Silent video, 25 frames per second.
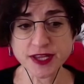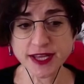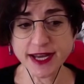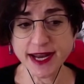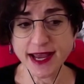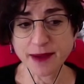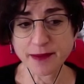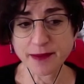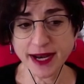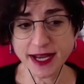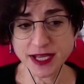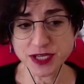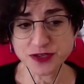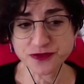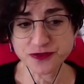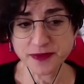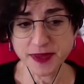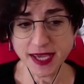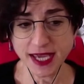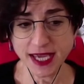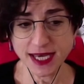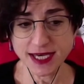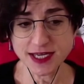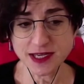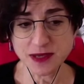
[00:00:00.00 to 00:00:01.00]
that emanates from the
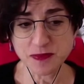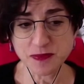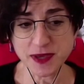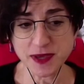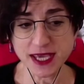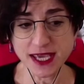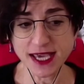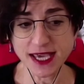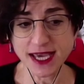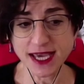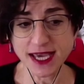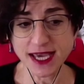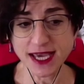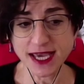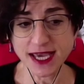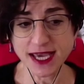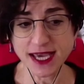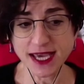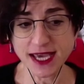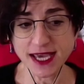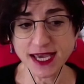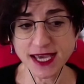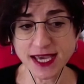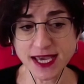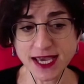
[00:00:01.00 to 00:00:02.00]
NDP and
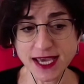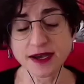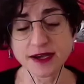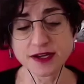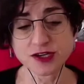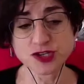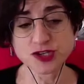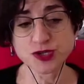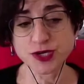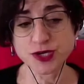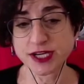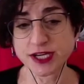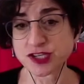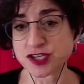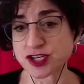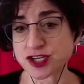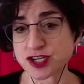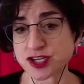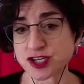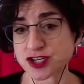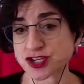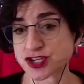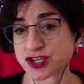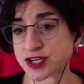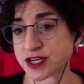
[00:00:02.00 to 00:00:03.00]
guides the Just
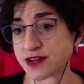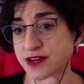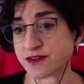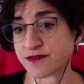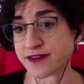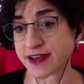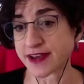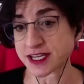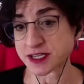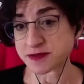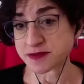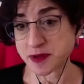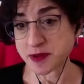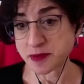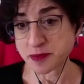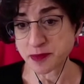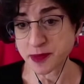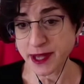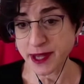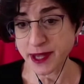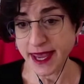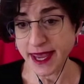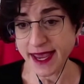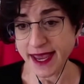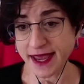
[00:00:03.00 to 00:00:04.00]
Energy
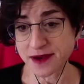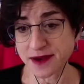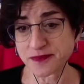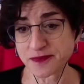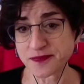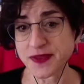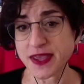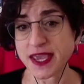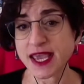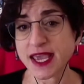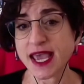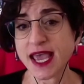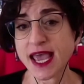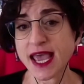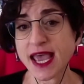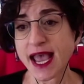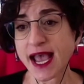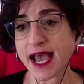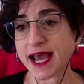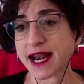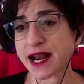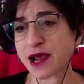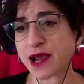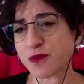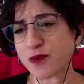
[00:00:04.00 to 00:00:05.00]
Transition Investment Plan.
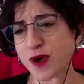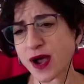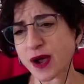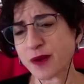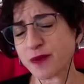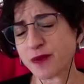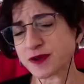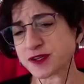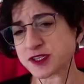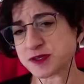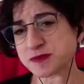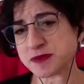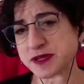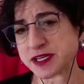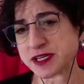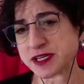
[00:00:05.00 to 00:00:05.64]
And I